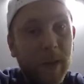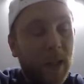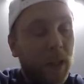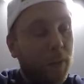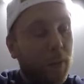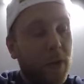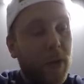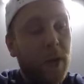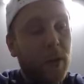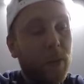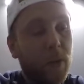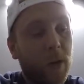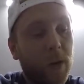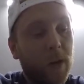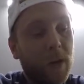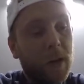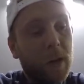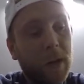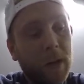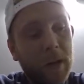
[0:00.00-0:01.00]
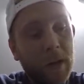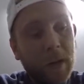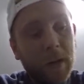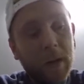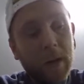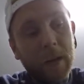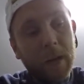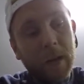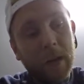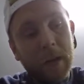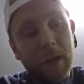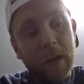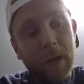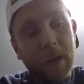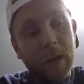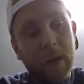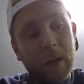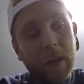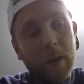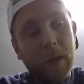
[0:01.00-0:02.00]
made the brake work.
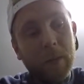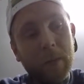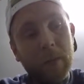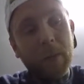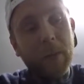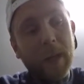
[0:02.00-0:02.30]
But